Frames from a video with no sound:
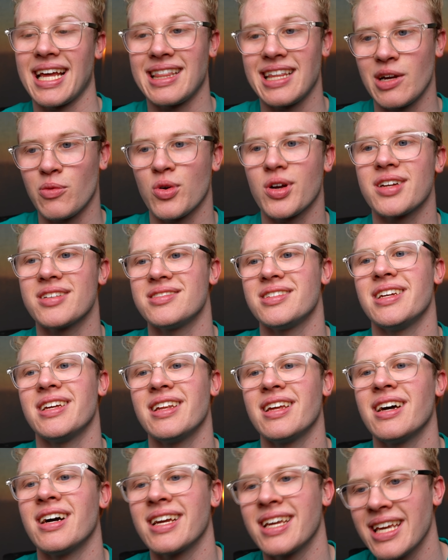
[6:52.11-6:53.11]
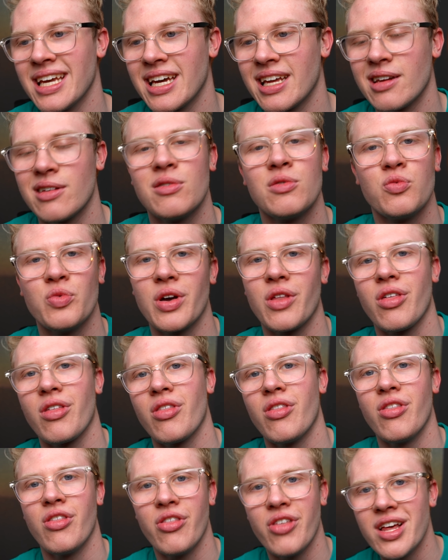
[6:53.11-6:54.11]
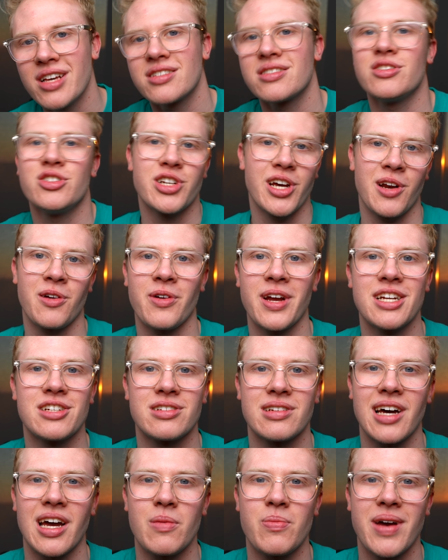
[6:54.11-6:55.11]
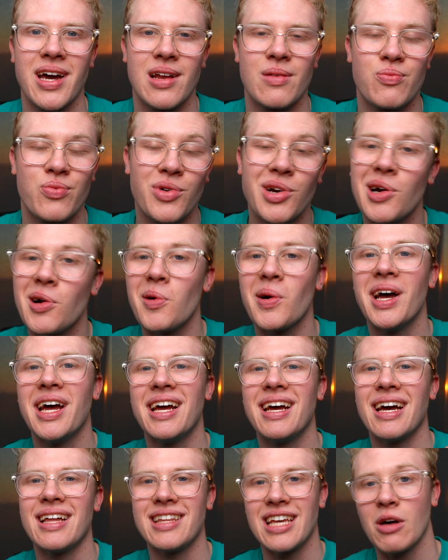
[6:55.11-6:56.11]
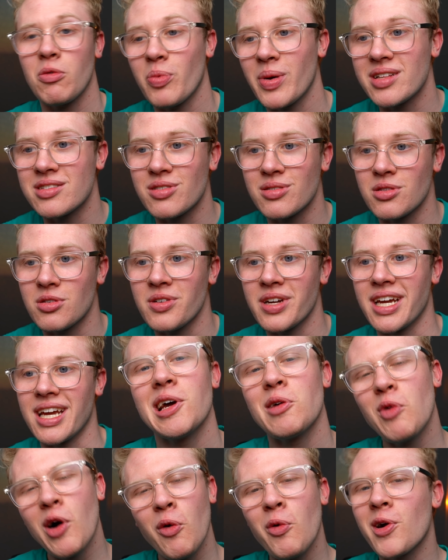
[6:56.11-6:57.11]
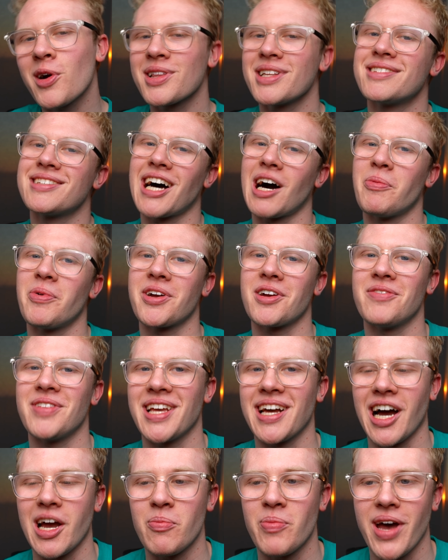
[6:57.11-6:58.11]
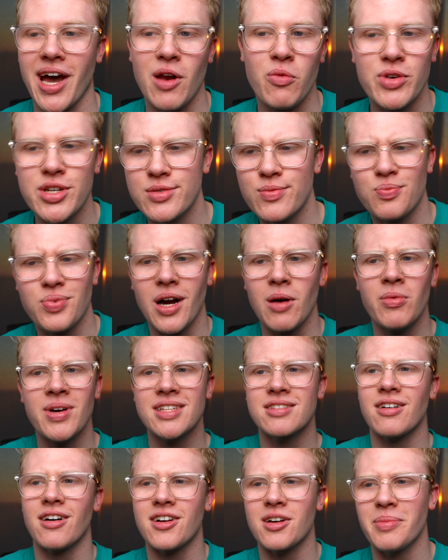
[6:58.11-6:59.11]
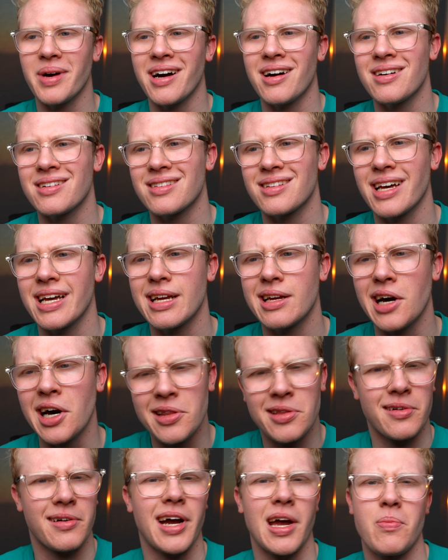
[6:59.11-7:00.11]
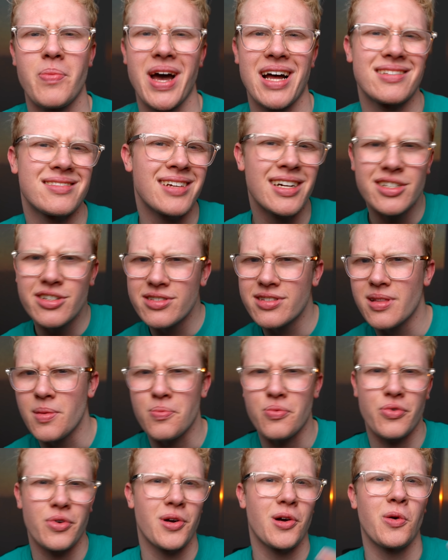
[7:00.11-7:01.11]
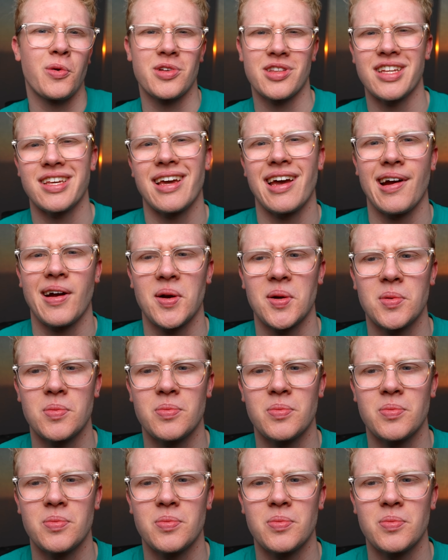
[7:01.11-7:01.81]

I think we're gonna see it again with this generation iPad Pro and the Apple Pencil three. And while we're on the topic of the iPad, we should probably talk about like other iPads, not just the Pro or the Air,